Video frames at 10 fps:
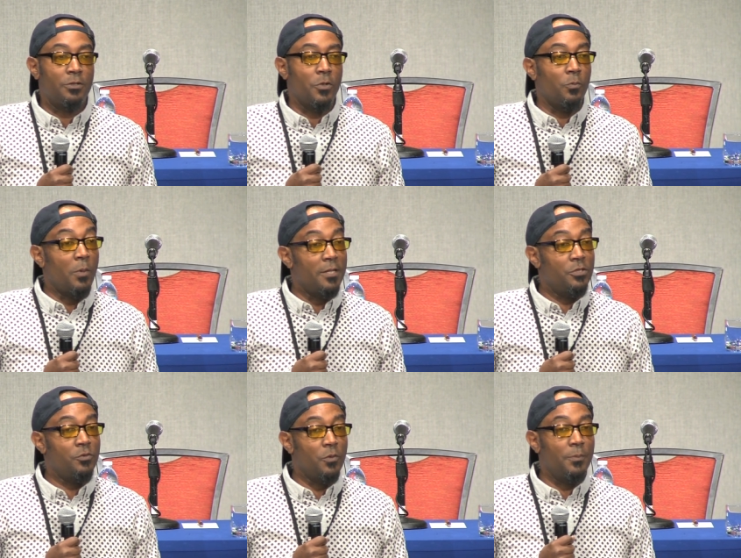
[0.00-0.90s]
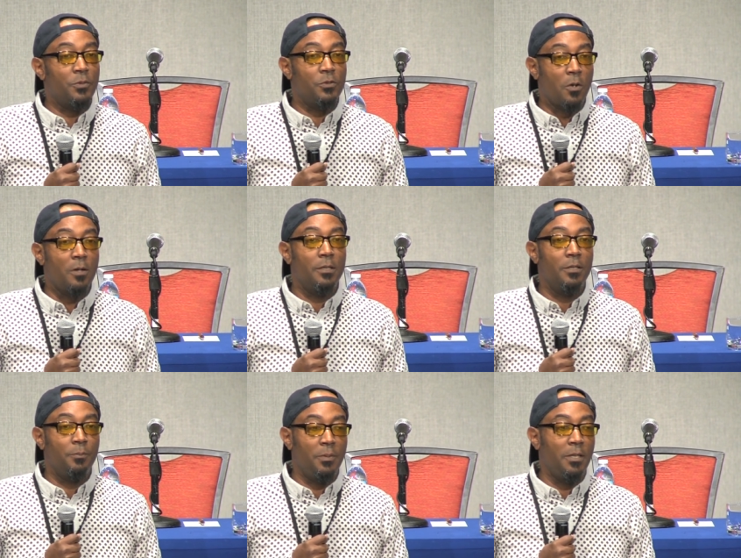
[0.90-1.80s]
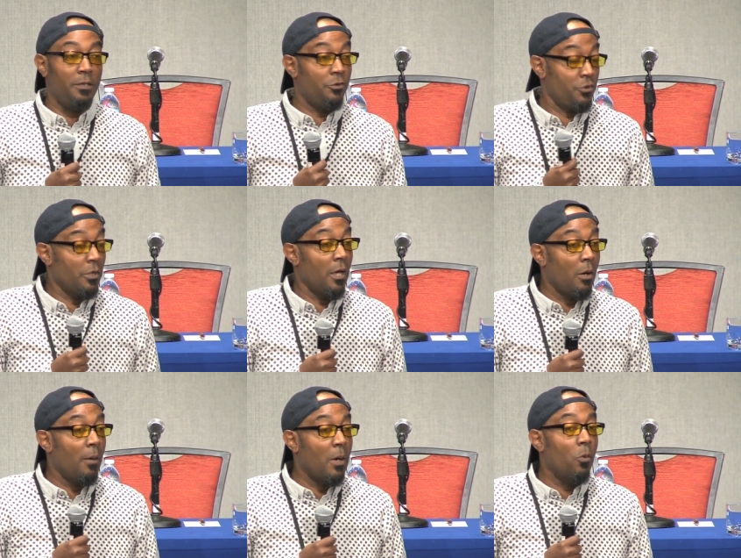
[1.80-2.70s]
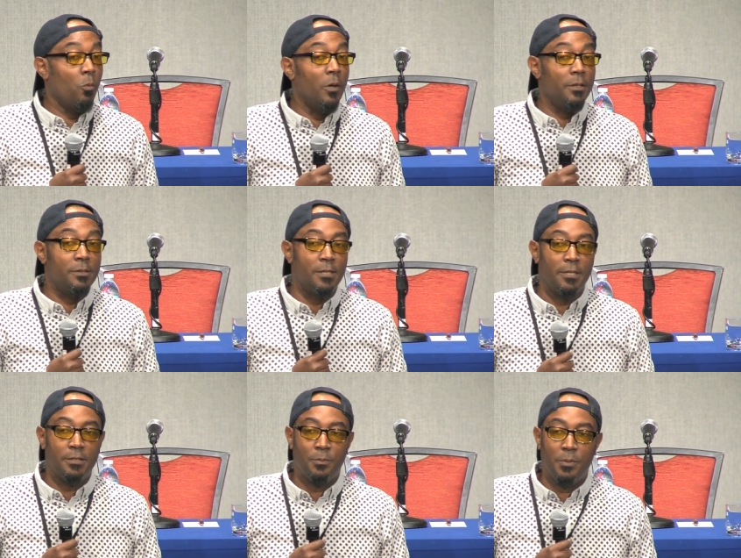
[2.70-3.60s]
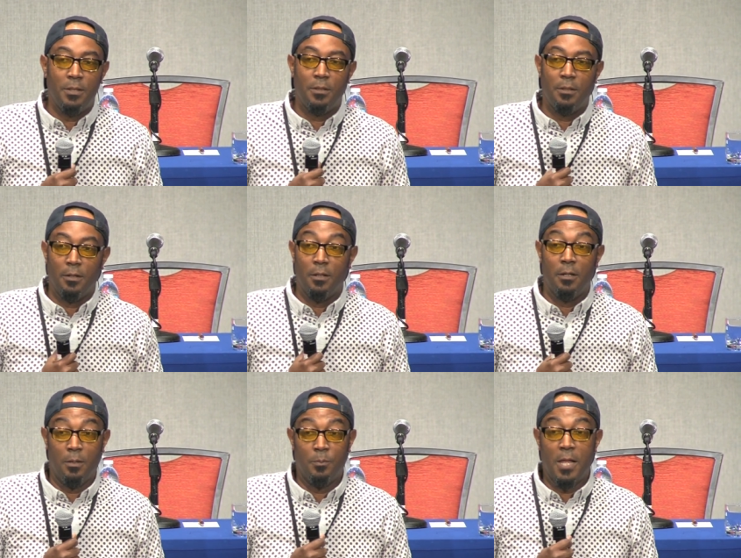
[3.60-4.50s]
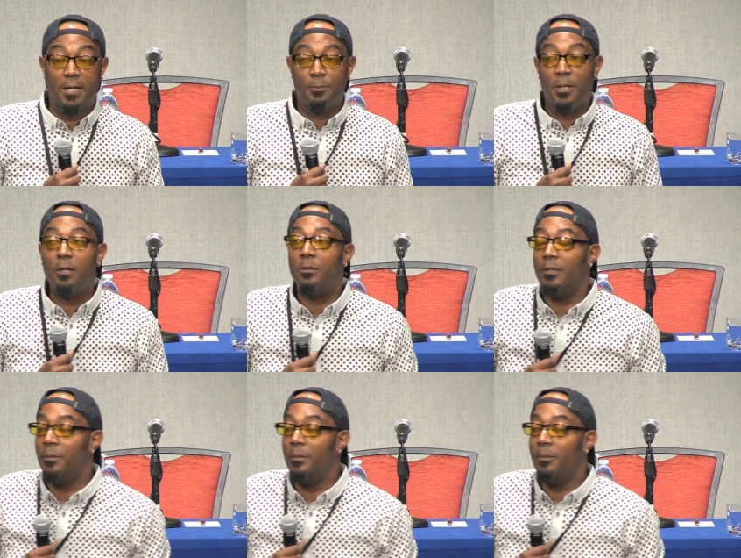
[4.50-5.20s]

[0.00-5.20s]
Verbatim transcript: So my strip started to be about what it's like to be a black male in